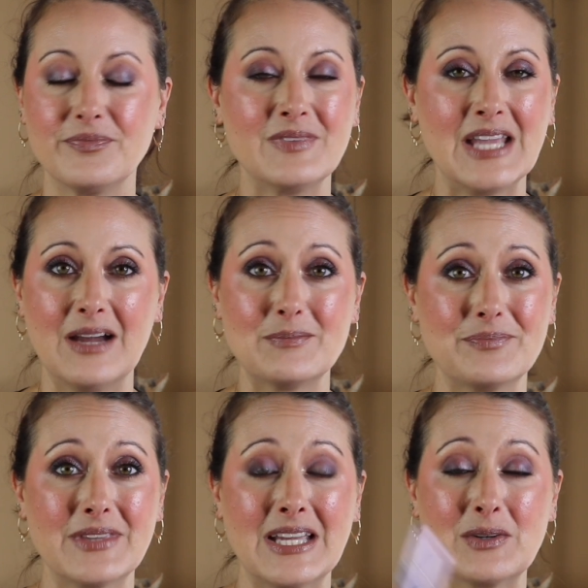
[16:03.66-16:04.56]
Yeah,
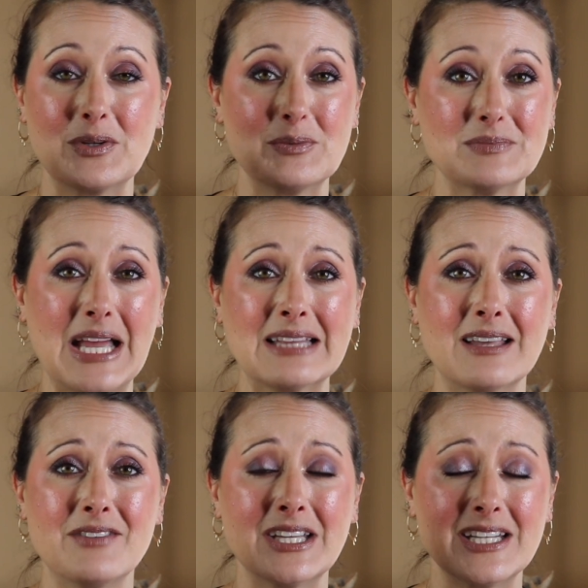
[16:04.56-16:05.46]
I don't know. I
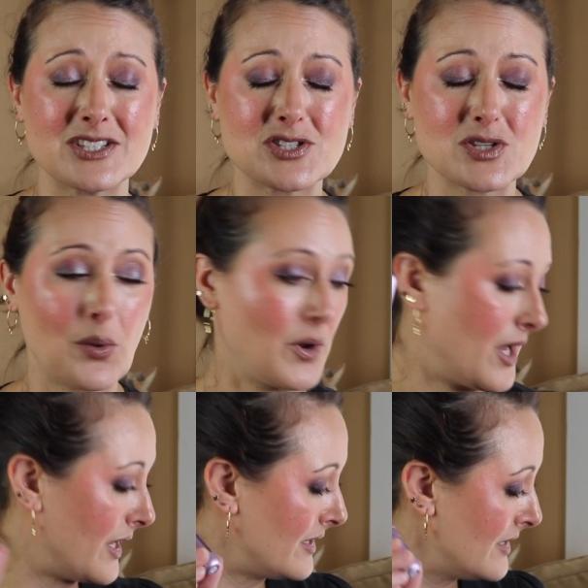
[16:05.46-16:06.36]
love it. It's so
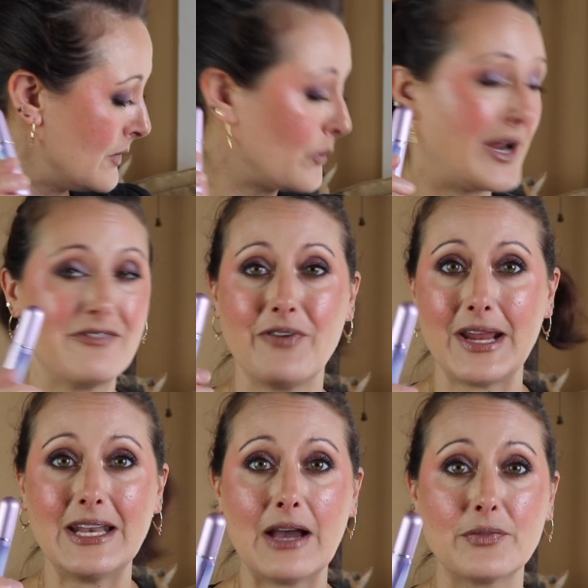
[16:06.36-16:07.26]
good. When I
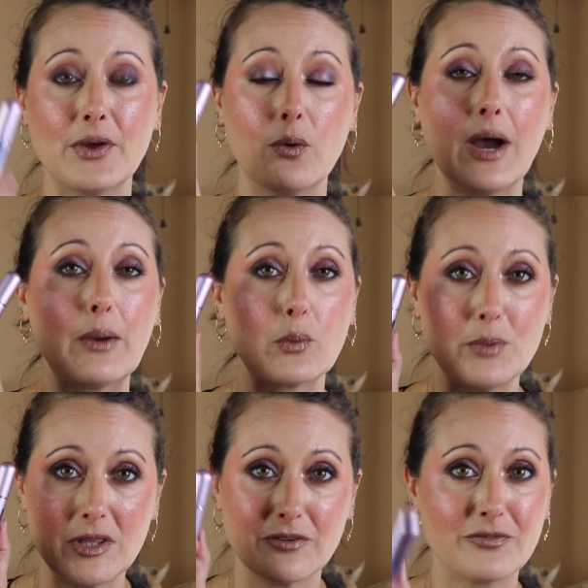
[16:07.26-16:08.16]
find out though, I will
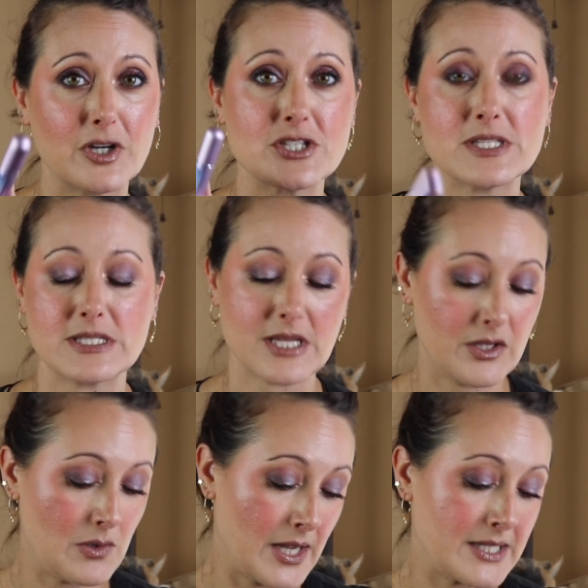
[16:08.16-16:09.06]
be the first to tell
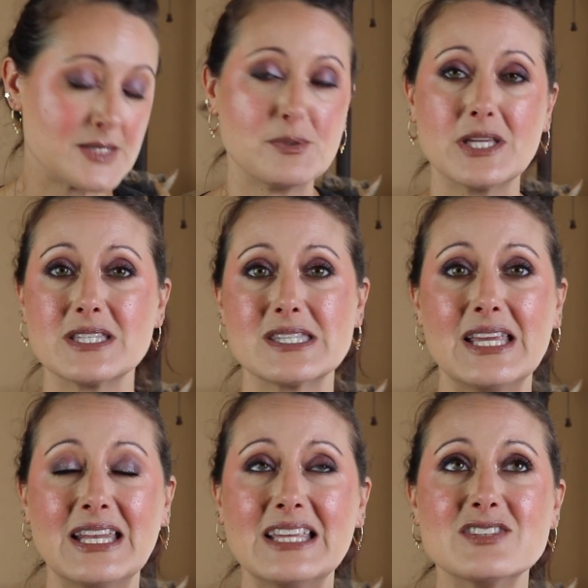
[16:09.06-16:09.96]
you guys because
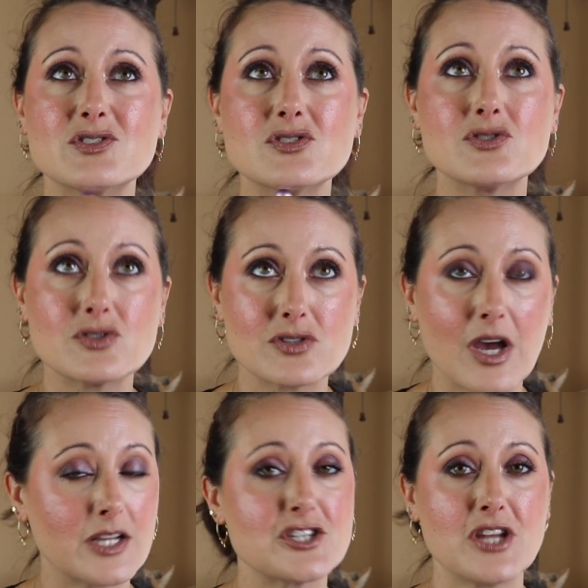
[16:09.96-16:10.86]
it is
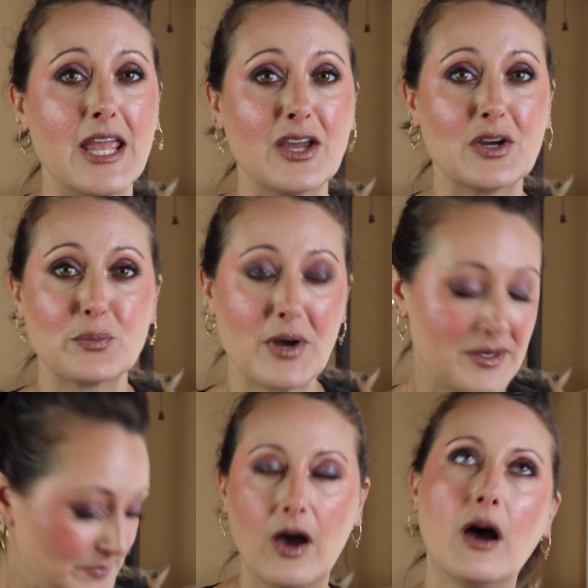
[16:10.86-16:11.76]
such a good
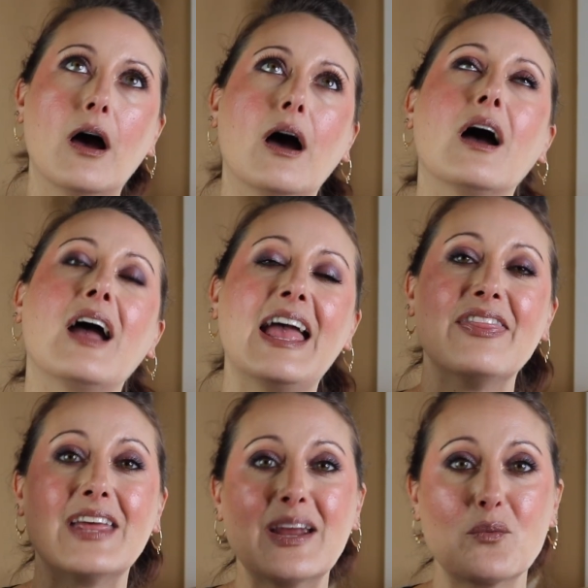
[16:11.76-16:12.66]
one. Uh,
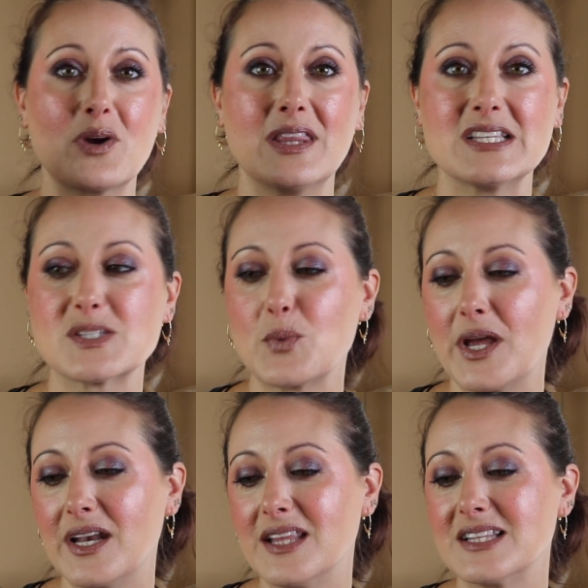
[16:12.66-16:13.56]
and then I wore this
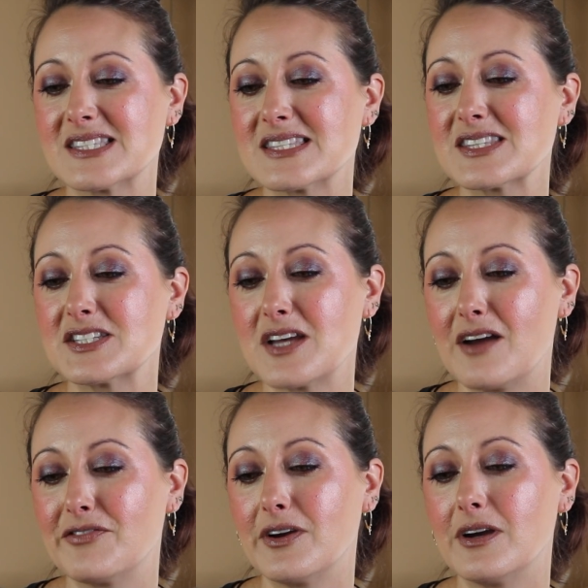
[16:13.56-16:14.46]
one. This is
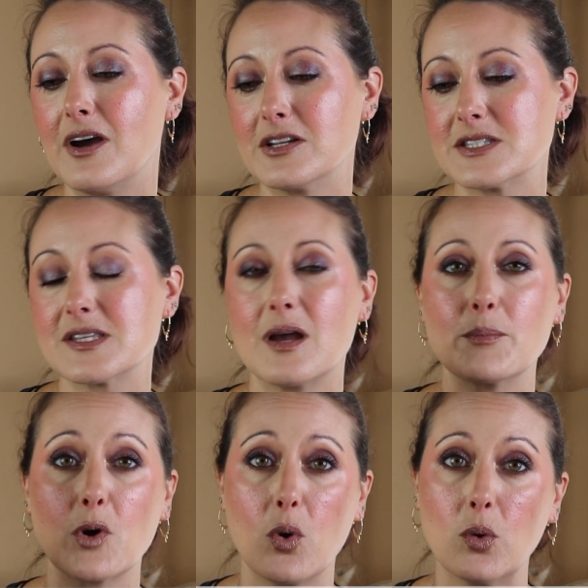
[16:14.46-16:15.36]
Lattafa
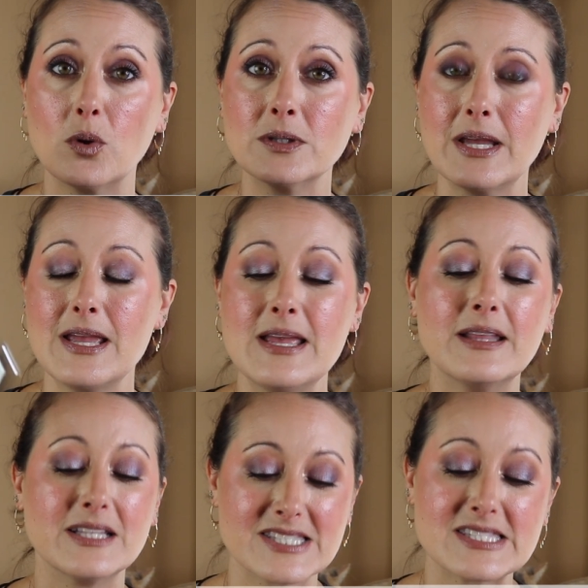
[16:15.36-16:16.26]
Ansaam Gold.
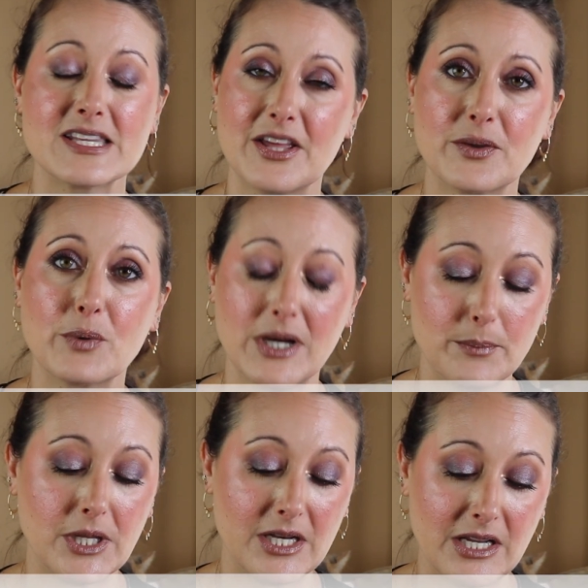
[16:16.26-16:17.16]
This is another one
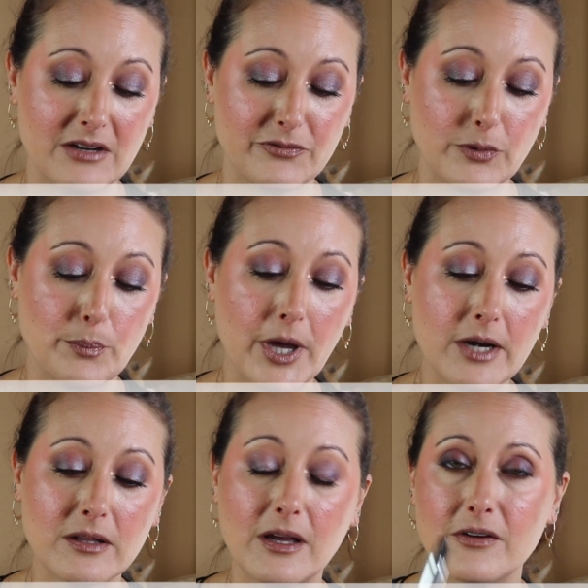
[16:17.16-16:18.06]
I'm gonna need a full
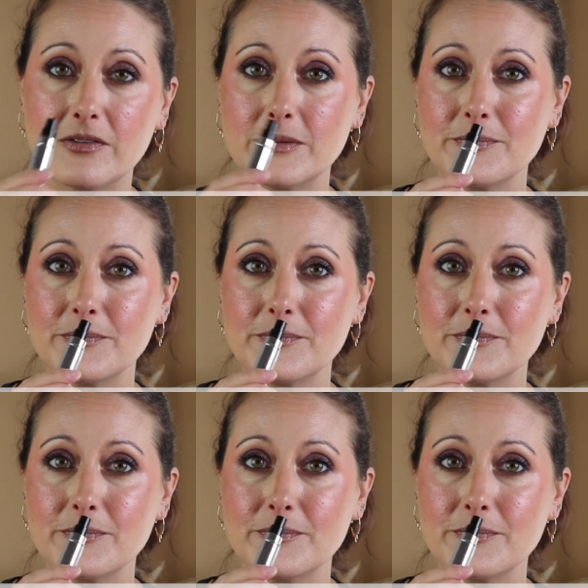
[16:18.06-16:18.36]
bottle of.